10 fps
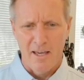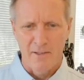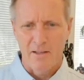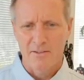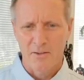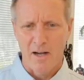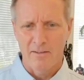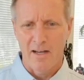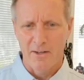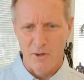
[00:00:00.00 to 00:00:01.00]
Yeah, so
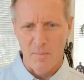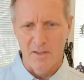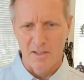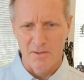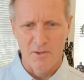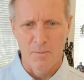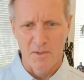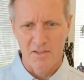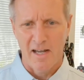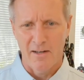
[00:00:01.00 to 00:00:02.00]
I, I grew up in the
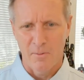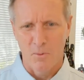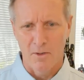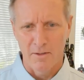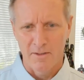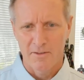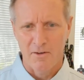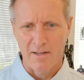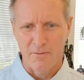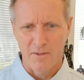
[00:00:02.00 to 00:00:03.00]
consumer side of the world,
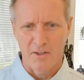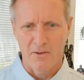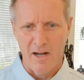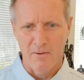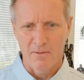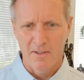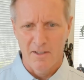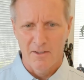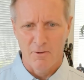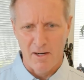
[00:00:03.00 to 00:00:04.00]
trying to figure out
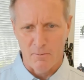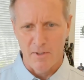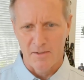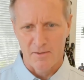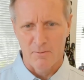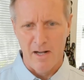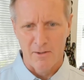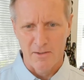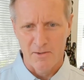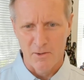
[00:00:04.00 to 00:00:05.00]
credit risks
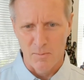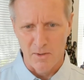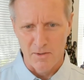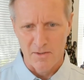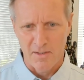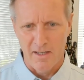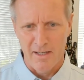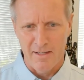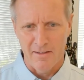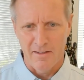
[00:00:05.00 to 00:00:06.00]
around consumers
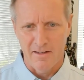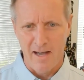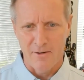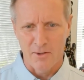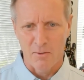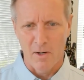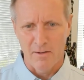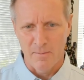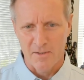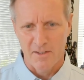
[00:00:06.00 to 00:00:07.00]
and and how to
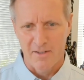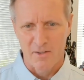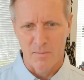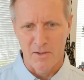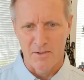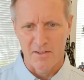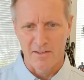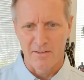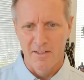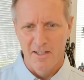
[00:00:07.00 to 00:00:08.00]
acquire them as customers
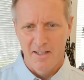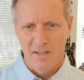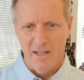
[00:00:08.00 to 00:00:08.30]
and